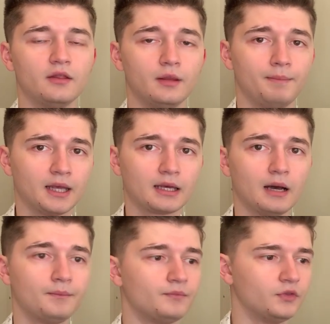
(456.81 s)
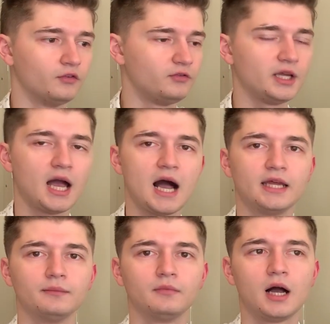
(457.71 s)
they pick up the free
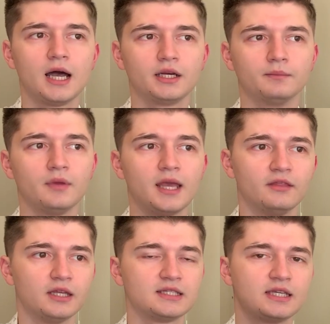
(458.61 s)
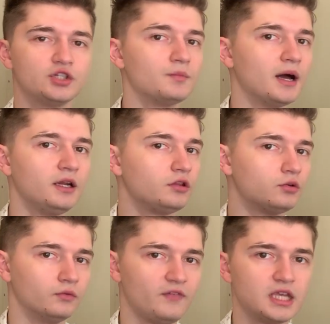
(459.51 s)
item and they send you money
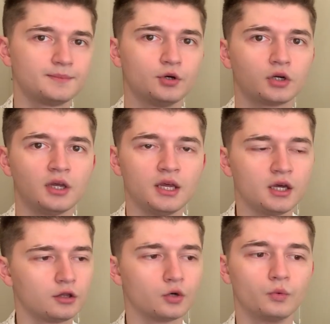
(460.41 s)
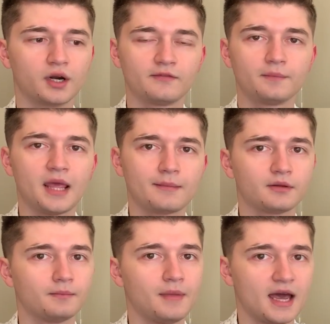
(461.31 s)
through Facebook, through whatever
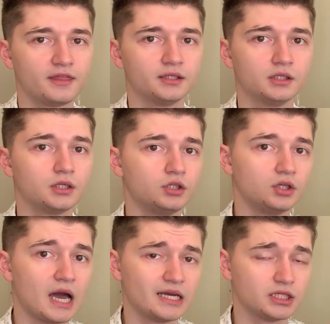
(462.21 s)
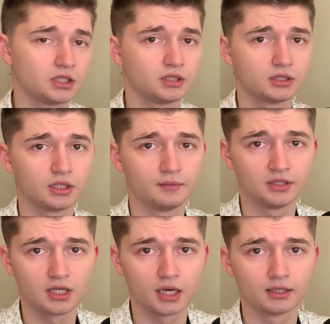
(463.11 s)
payment method you guys are going to be
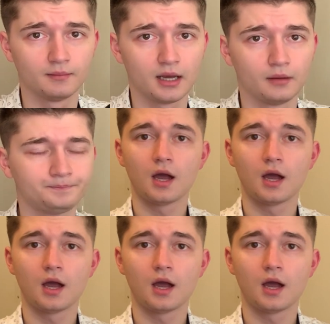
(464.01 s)
talking about.